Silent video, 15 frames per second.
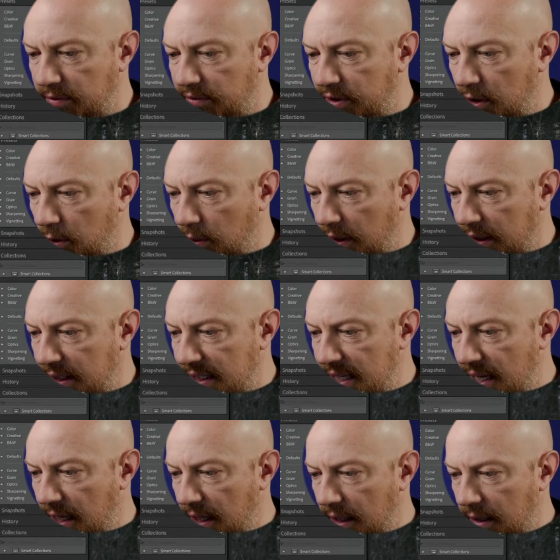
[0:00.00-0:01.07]
view
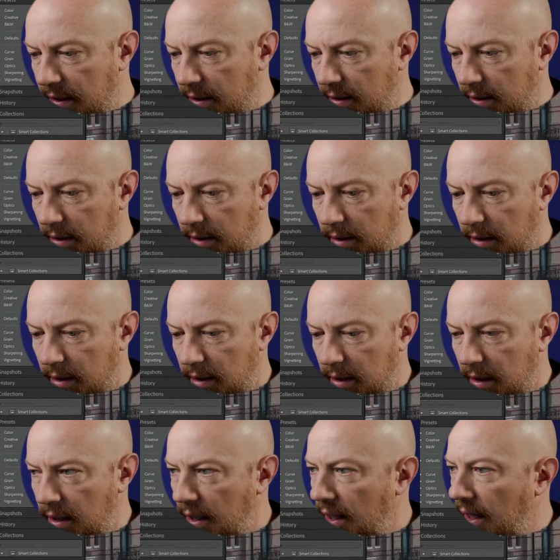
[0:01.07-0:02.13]
again.
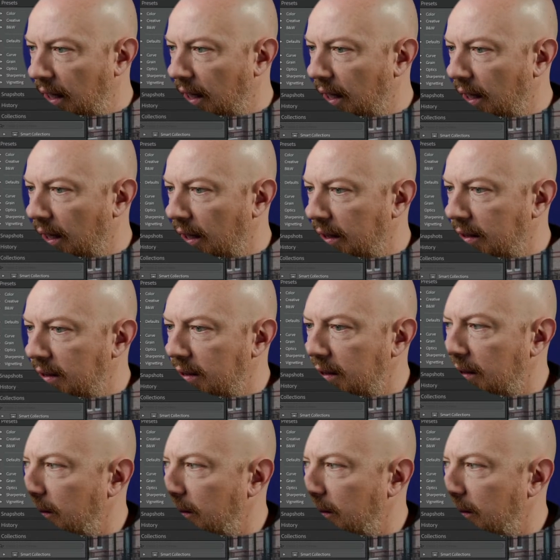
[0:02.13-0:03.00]
And